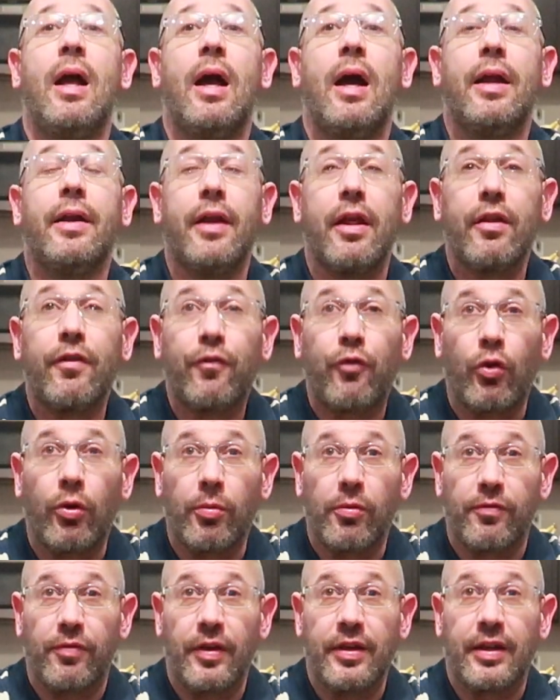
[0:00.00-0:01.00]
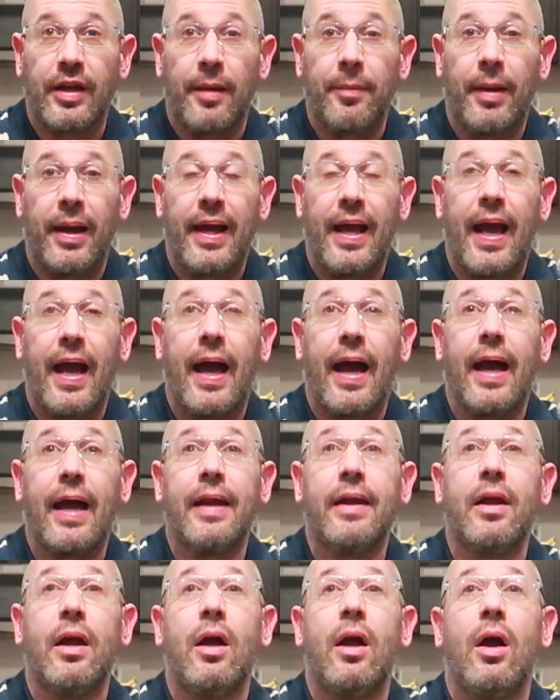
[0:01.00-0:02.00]
Another form of income I
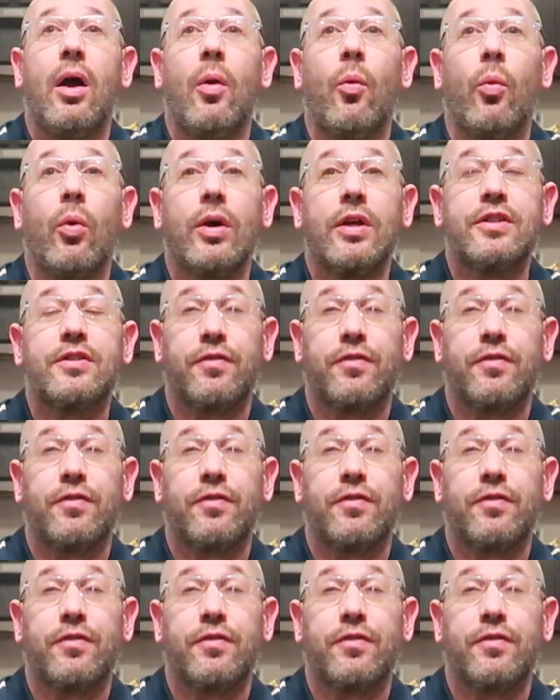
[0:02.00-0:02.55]
had was